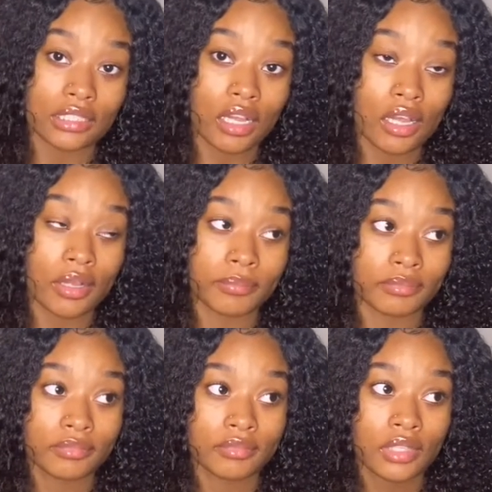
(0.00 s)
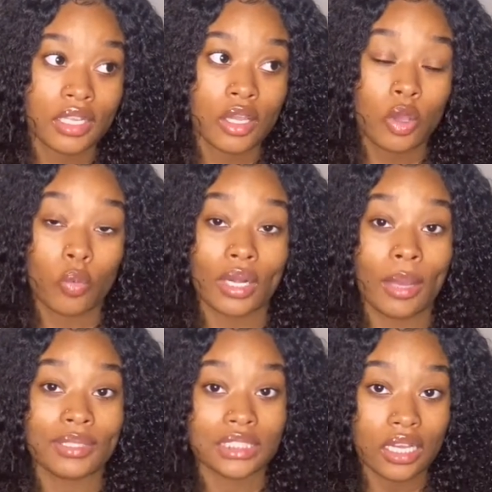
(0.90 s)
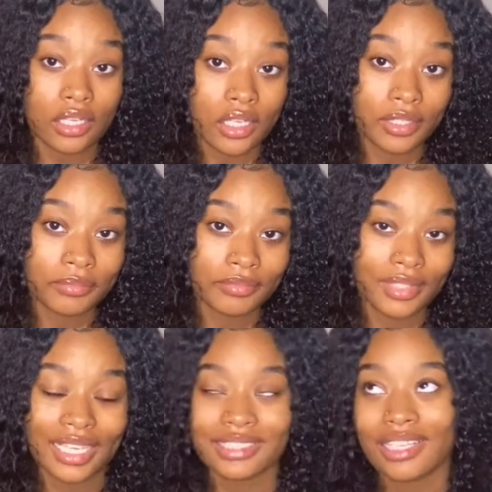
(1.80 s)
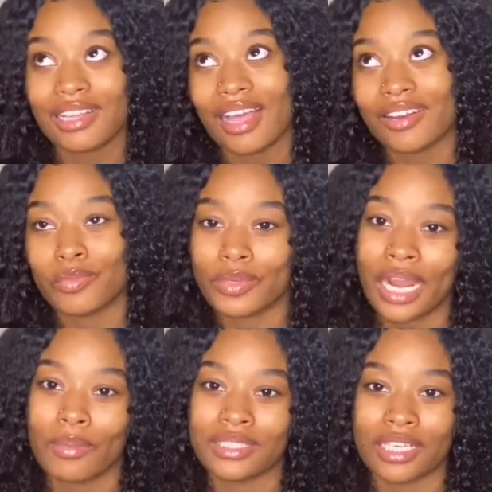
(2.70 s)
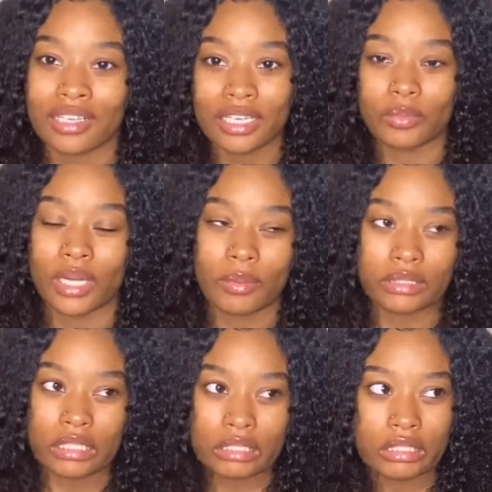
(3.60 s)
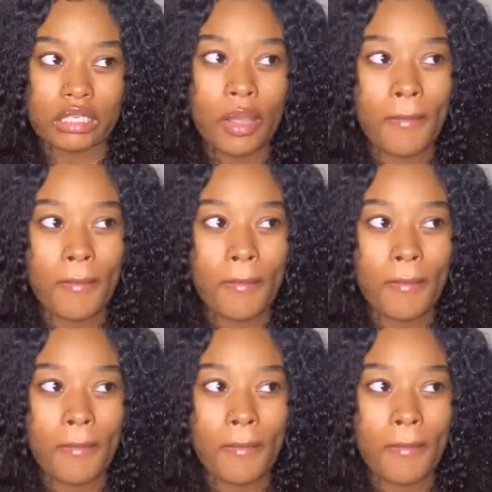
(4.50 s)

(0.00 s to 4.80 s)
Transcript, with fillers: Um, when I was younger, it's a lot of when I was younger and when I was younger.